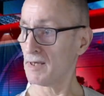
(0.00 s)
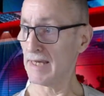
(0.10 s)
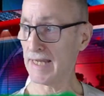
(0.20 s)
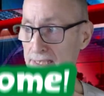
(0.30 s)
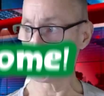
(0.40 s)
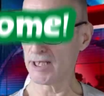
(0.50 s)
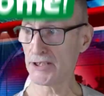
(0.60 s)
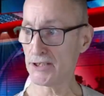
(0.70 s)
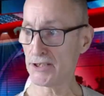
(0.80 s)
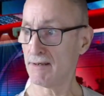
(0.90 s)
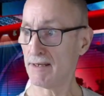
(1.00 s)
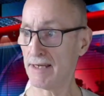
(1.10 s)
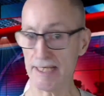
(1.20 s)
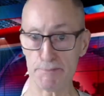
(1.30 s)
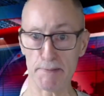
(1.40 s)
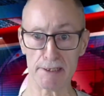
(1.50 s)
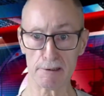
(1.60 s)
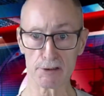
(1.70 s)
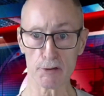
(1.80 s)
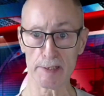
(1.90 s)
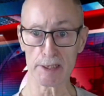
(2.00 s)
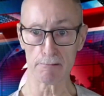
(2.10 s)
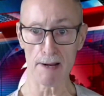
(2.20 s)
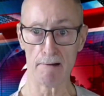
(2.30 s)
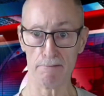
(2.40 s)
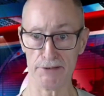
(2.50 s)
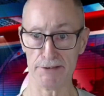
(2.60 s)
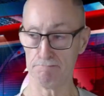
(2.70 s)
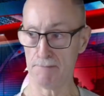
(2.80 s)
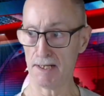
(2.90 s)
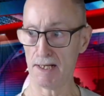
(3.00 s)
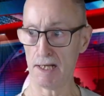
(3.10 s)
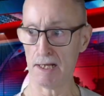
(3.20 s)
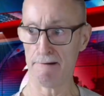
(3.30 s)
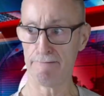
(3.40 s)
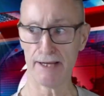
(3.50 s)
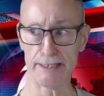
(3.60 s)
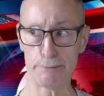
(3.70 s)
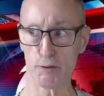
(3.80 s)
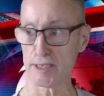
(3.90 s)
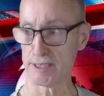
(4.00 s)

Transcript: It's been doing the rounds, Facebook